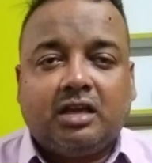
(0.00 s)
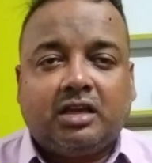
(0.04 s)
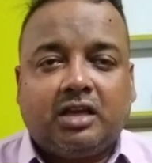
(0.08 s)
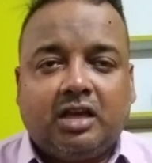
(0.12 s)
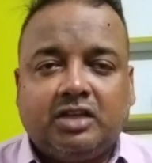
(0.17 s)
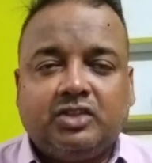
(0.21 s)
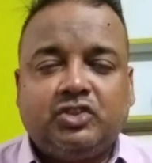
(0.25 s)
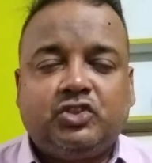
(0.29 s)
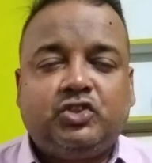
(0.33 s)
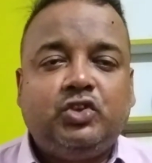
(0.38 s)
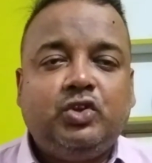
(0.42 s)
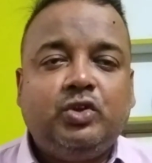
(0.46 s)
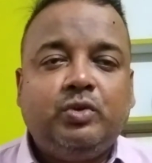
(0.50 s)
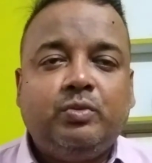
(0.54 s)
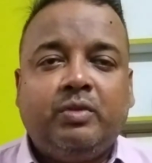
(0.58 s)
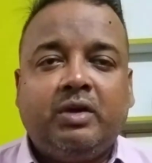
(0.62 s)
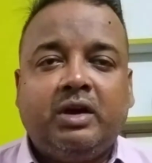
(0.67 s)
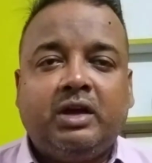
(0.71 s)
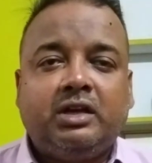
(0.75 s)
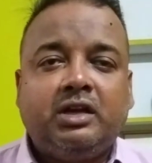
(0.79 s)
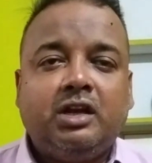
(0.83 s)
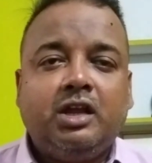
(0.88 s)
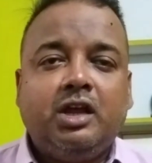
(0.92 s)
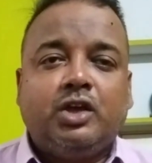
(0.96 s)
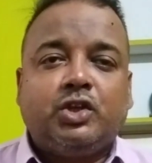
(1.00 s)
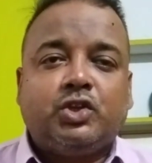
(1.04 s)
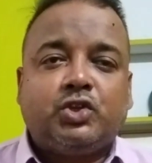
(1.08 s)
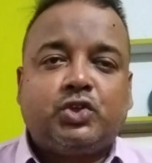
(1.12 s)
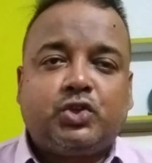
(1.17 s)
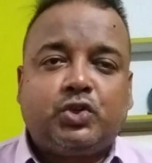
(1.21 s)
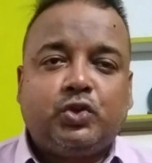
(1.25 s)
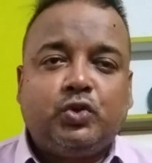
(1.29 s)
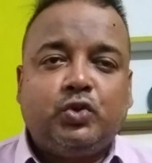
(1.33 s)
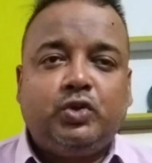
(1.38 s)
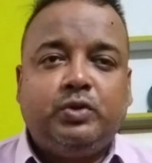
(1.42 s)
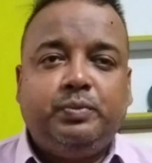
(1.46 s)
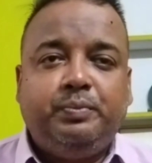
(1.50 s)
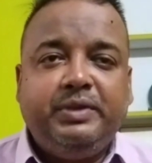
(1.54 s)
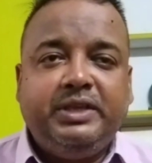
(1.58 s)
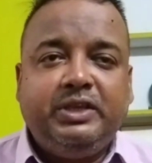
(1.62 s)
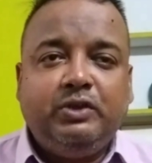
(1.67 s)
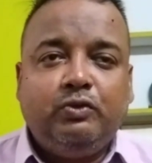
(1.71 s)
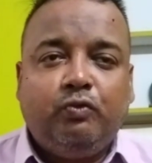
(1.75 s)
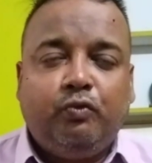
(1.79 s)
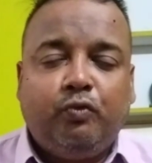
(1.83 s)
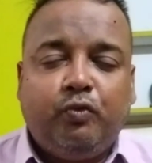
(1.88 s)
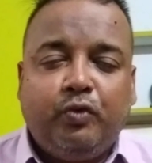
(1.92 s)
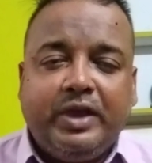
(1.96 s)
Consumer should
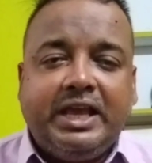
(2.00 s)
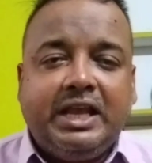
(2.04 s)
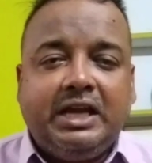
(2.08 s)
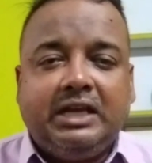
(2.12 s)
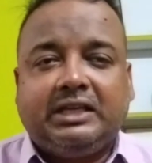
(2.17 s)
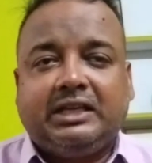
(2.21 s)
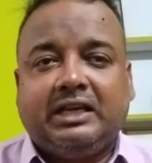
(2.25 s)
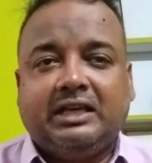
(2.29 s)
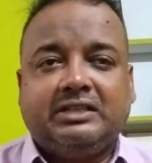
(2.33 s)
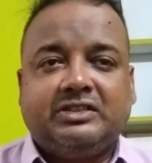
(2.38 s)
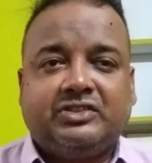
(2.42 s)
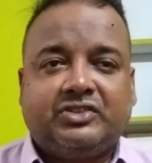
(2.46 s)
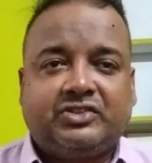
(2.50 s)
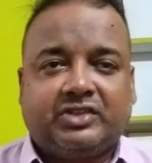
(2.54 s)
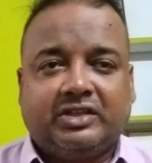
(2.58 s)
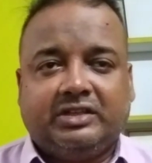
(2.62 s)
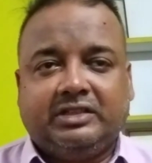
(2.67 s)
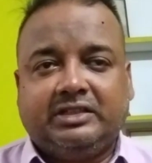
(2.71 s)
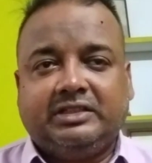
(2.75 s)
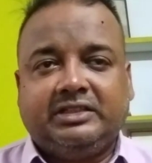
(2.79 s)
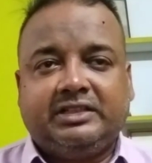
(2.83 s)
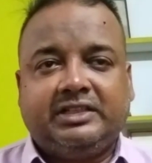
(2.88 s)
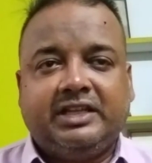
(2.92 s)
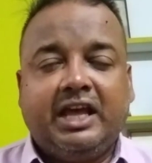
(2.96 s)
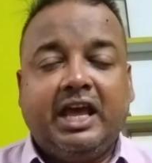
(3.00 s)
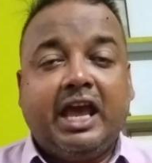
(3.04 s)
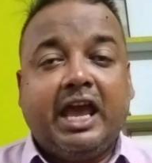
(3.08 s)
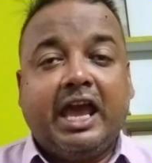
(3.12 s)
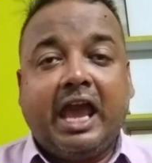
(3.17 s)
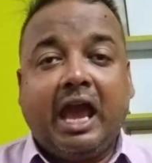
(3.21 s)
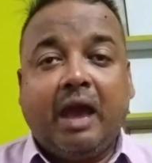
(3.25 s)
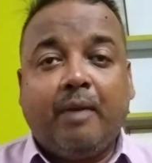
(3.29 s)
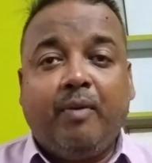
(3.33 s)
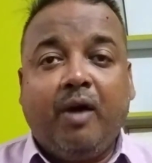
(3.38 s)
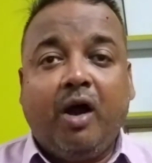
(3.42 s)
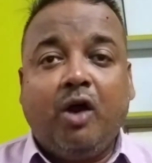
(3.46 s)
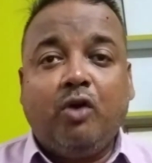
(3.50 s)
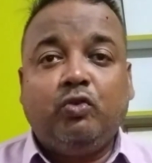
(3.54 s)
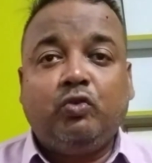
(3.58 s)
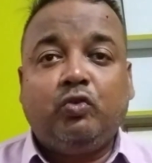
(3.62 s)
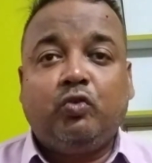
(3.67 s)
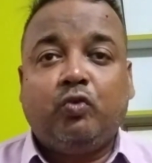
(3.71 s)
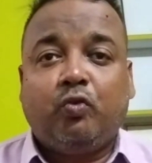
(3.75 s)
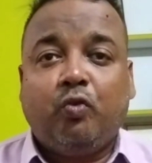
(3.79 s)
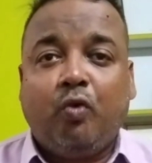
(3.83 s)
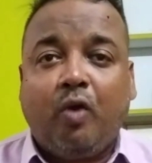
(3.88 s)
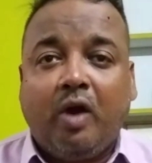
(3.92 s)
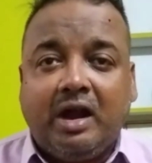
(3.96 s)
be well concerned about
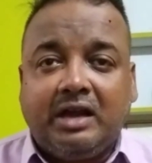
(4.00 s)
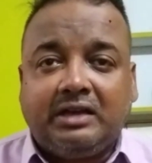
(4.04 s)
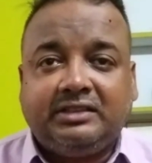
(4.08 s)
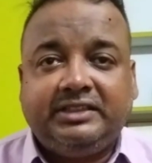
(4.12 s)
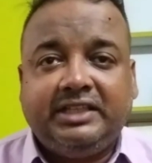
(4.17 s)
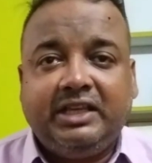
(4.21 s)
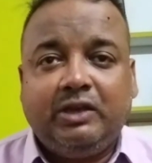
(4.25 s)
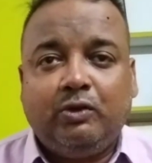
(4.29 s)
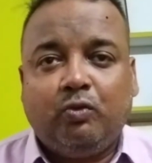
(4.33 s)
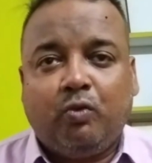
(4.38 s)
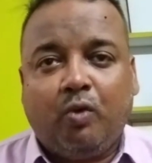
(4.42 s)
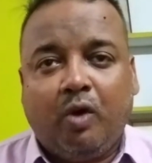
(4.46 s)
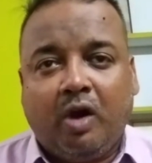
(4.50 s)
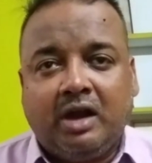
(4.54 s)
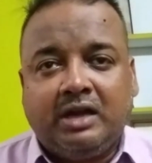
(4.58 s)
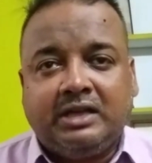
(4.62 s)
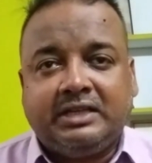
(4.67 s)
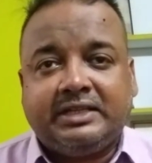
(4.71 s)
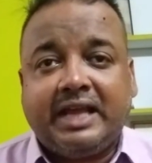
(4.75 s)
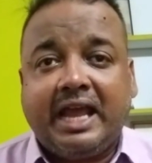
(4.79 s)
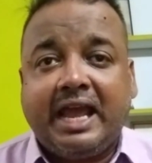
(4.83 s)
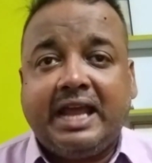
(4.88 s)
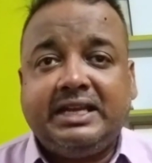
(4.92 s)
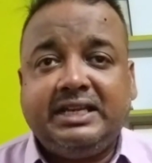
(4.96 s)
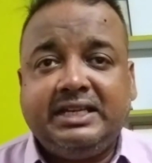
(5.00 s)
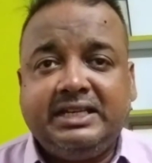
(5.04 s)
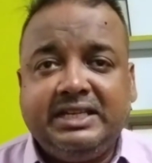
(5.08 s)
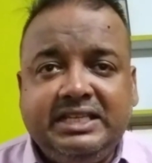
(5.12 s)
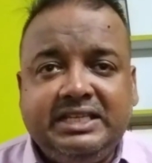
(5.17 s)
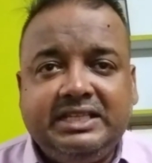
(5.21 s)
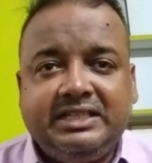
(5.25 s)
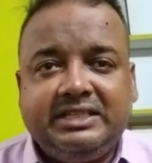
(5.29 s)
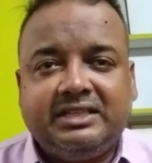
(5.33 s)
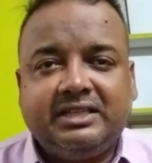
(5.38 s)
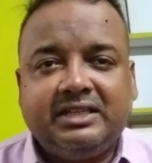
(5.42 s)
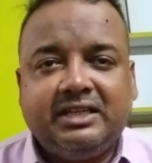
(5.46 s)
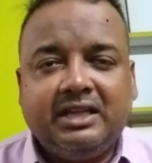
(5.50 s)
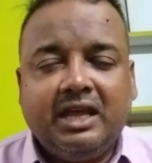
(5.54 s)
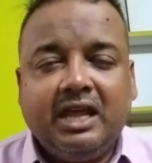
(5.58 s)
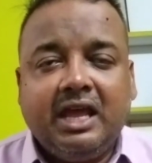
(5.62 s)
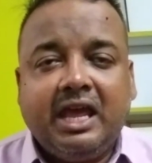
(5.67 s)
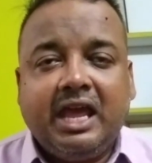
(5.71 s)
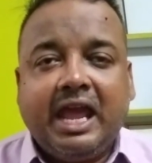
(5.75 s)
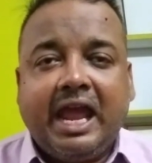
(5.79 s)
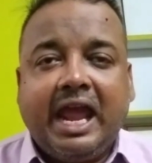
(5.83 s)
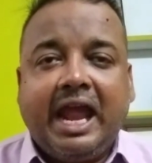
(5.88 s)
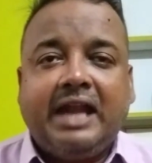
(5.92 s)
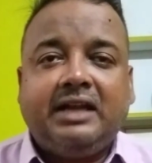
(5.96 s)
what they want and need
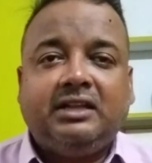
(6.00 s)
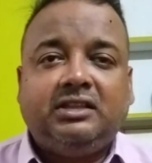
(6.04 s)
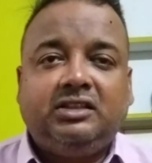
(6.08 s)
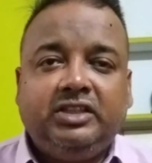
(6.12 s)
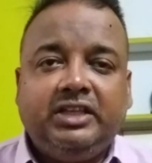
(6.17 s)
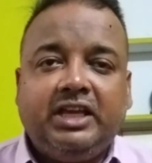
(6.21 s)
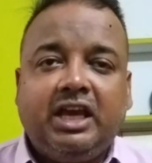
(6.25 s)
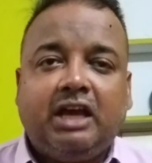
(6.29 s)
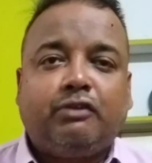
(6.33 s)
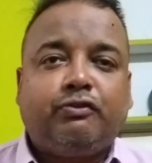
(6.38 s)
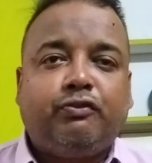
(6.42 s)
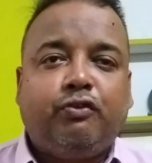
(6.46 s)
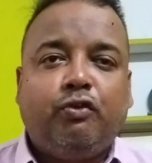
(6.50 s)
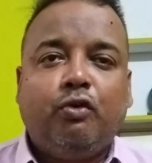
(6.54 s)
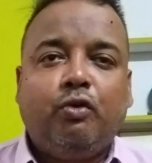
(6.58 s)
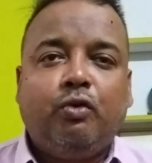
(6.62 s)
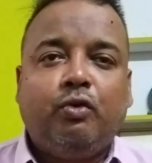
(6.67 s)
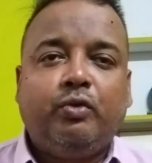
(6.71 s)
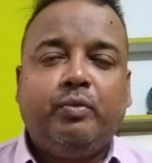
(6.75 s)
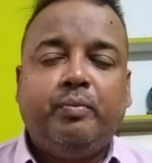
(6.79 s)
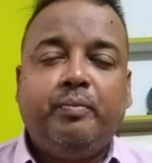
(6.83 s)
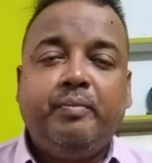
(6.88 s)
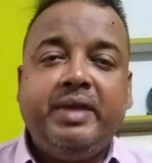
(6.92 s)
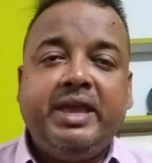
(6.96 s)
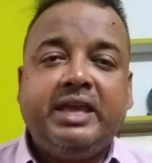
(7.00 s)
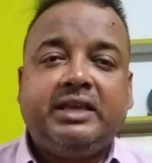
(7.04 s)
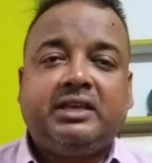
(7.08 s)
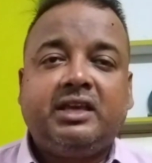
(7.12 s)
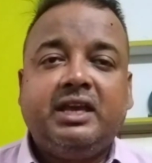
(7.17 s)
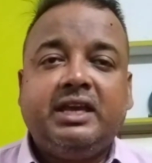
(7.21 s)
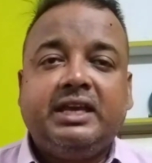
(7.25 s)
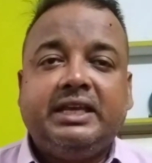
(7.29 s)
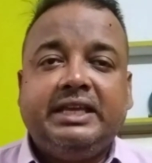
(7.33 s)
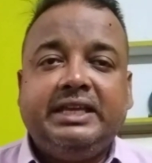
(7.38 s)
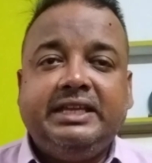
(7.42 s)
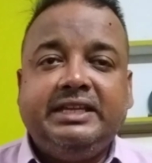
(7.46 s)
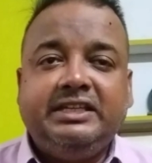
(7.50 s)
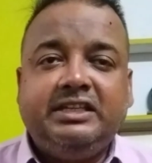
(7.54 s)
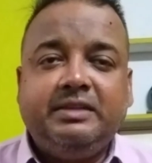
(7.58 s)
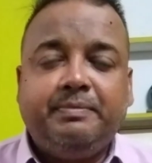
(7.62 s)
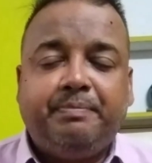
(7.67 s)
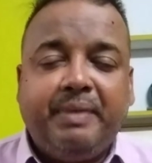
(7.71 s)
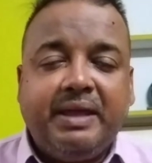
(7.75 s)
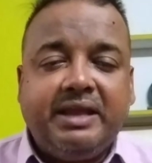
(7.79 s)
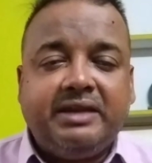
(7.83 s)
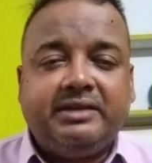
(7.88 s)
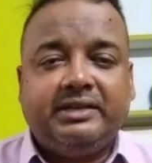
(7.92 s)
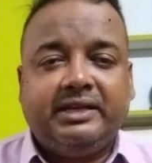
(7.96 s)
and therefore make
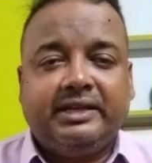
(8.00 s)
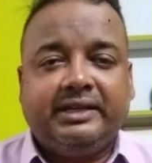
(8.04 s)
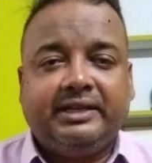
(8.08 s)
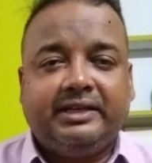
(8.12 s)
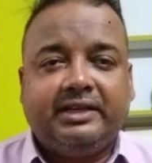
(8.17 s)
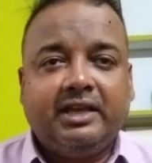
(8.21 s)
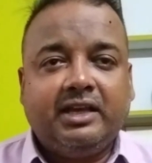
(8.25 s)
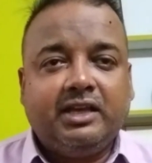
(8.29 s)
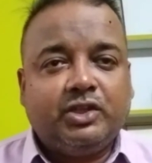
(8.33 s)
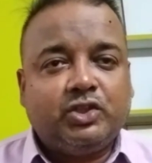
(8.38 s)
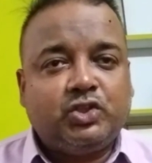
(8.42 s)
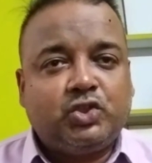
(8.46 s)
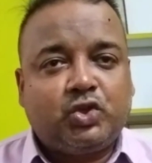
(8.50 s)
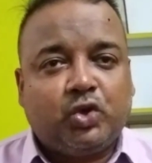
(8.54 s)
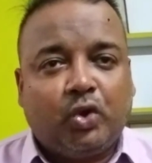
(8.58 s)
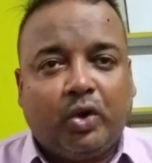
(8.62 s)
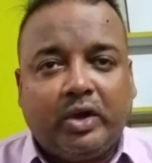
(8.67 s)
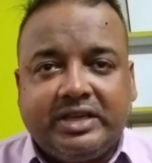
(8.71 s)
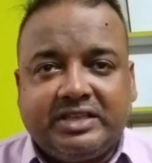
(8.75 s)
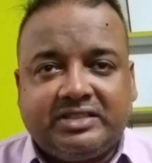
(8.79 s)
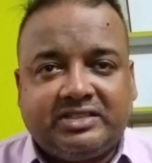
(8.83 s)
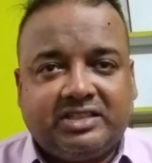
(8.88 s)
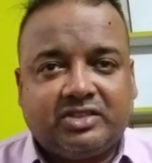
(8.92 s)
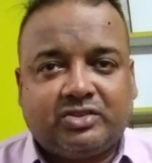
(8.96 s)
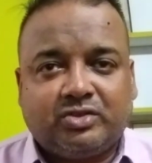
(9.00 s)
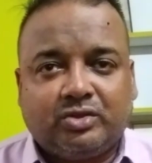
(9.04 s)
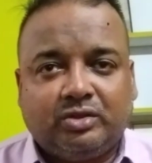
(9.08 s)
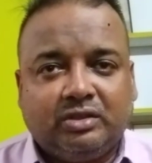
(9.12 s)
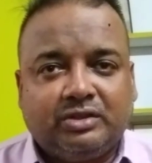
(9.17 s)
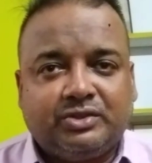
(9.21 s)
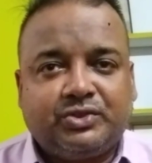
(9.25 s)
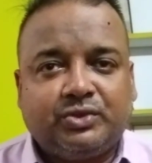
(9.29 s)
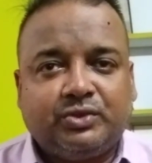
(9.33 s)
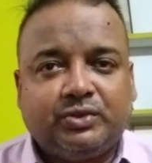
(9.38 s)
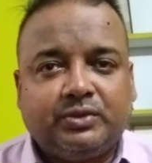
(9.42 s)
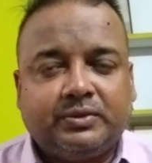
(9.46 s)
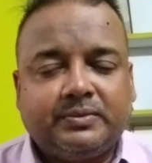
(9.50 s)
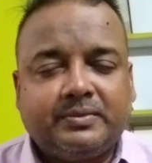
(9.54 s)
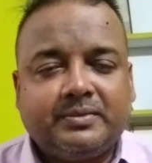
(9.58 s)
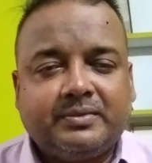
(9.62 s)
independent choices also.